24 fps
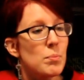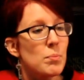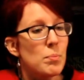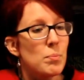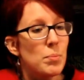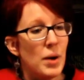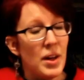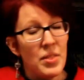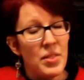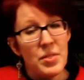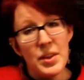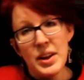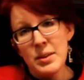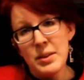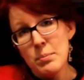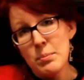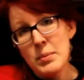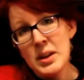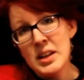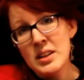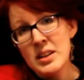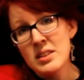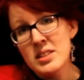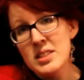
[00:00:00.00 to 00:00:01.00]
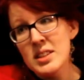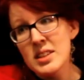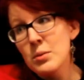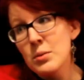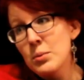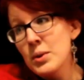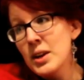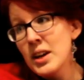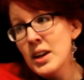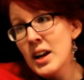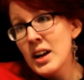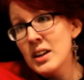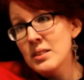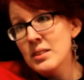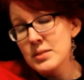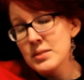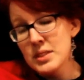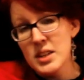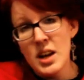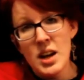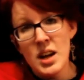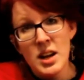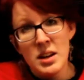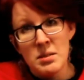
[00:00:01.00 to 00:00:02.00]
But that means that we have
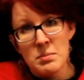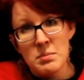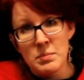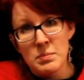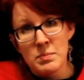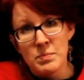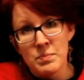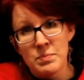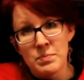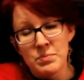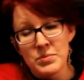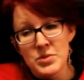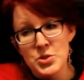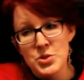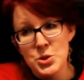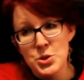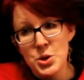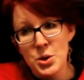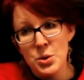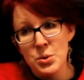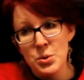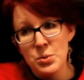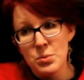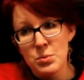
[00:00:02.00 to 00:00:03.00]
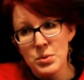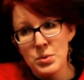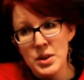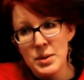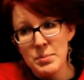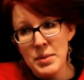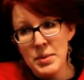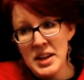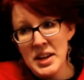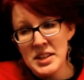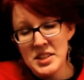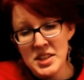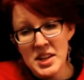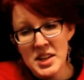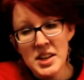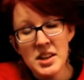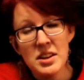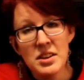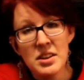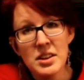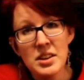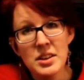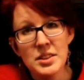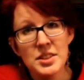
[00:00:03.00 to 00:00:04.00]
time, so we may take
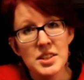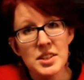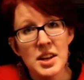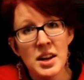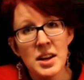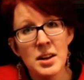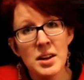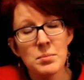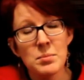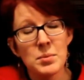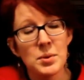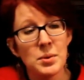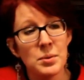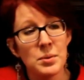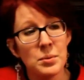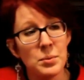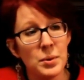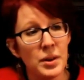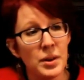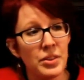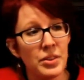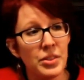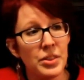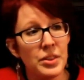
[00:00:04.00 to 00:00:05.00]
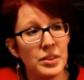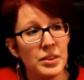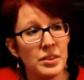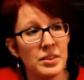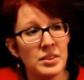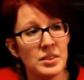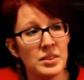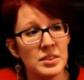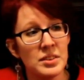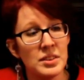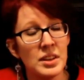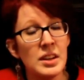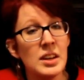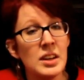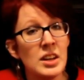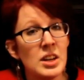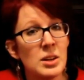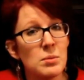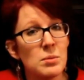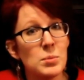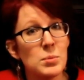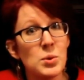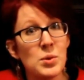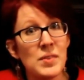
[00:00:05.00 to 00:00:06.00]
our time with
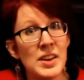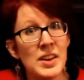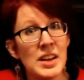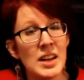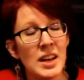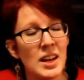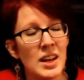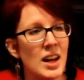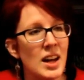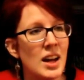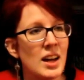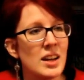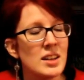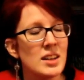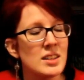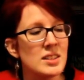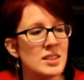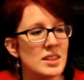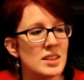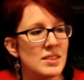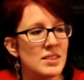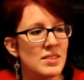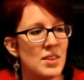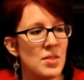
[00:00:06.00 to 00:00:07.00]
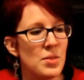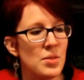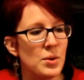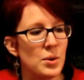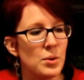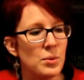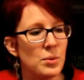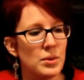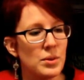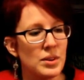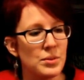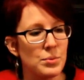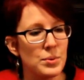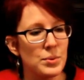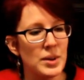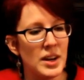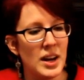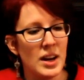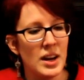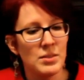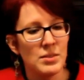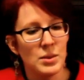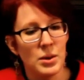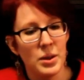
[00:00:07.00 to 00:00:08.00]
moving, and even though if we
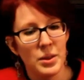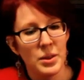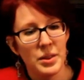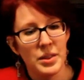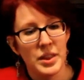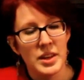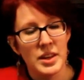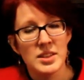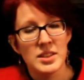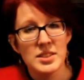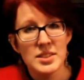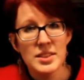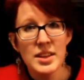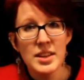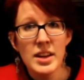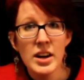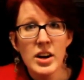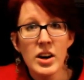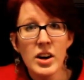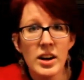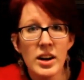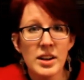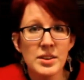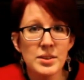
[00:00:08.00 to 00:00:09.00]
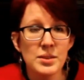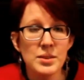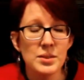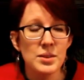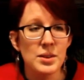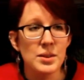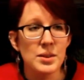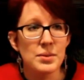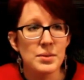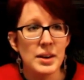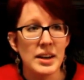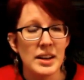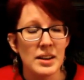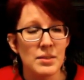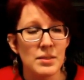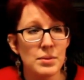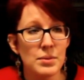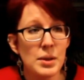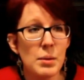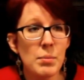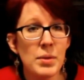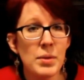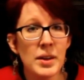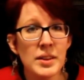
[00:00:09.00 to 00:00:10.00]
have all the things there, I don't know if I can
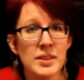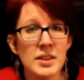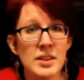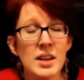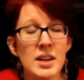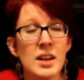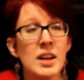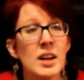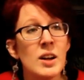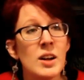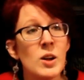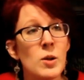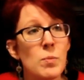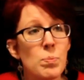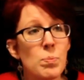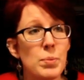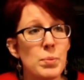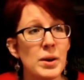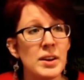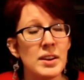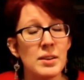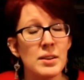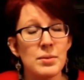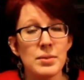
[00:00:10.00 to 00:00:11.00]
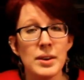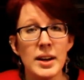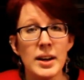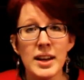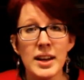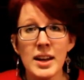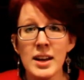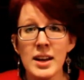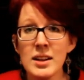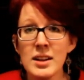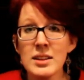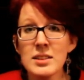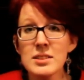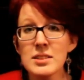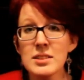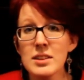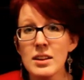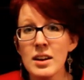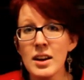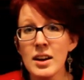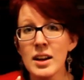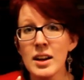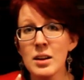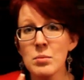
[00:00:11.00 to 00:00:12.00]
film it. But if I can't,
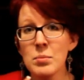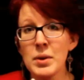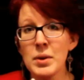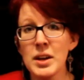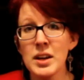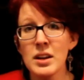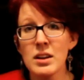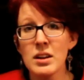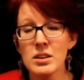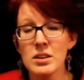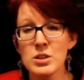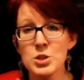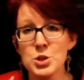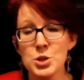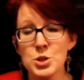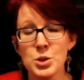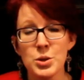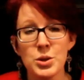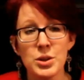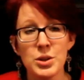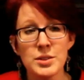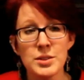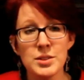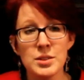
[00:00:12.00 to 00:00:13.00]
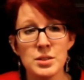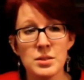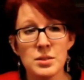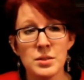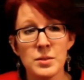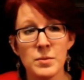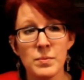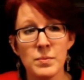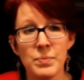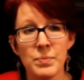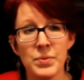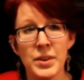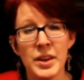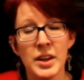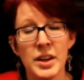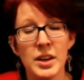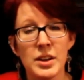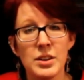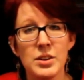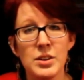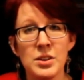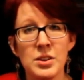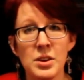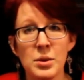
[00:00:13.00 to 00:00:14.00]
I'll make a short
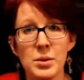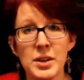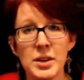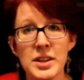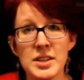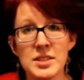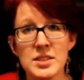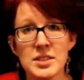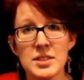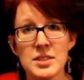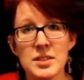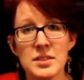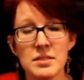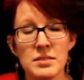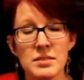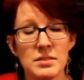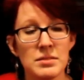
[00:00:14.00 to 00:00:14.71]
notice